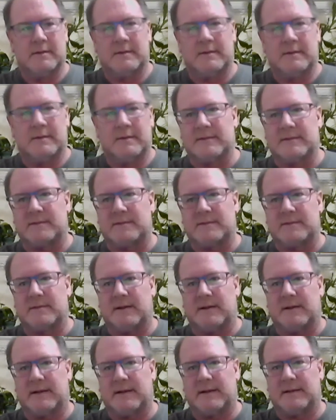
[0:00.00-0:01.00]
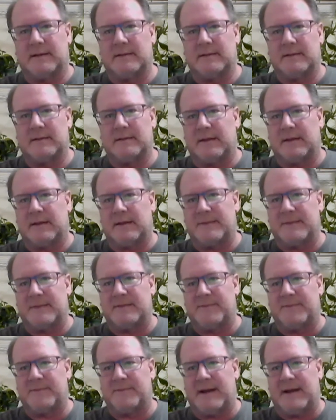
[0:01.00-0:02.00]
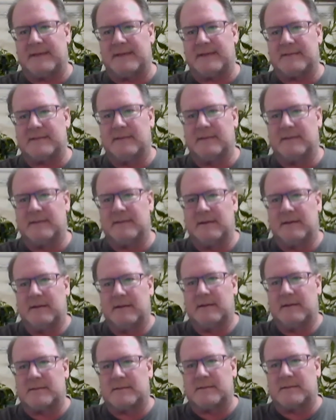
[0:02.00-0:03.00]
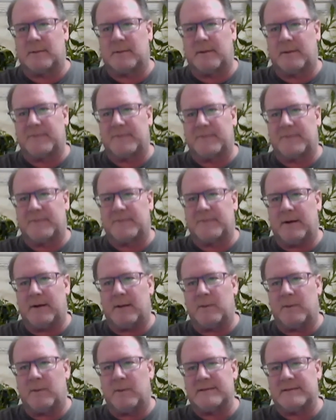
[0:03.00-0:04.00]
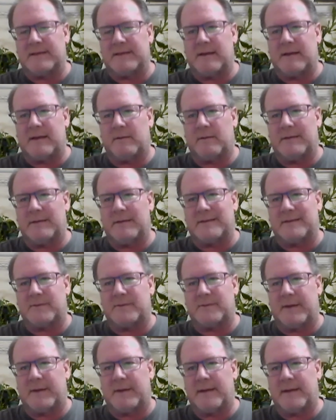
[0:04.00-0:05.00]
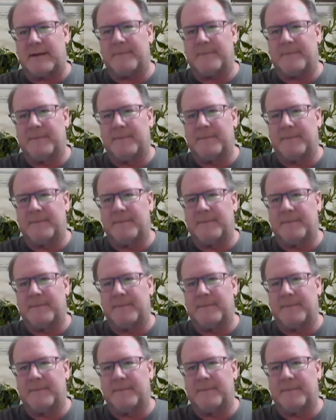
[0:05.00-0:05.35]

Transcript: Things are collapsing fast. So I'm sorry I wasn't here yesterday.